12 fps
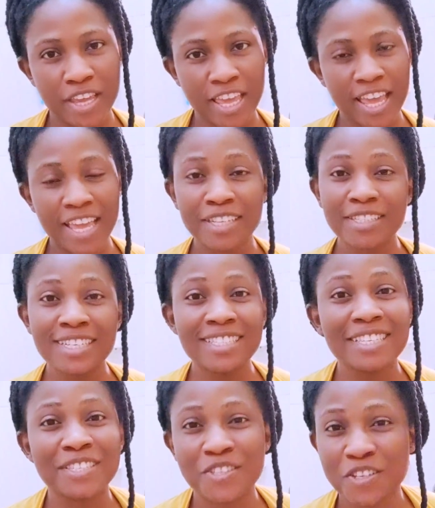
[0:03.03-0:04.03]
Okay,
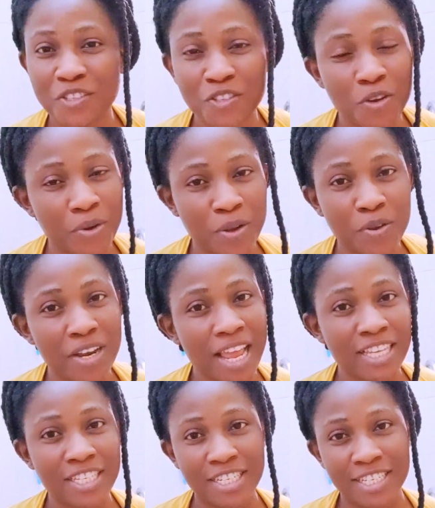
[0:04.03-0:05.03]
this is not your
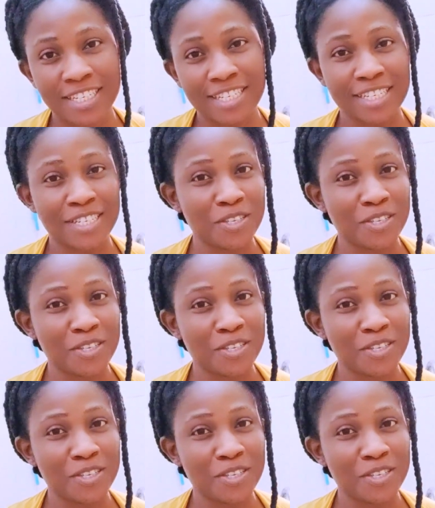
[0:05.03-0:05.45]
regular chin chin.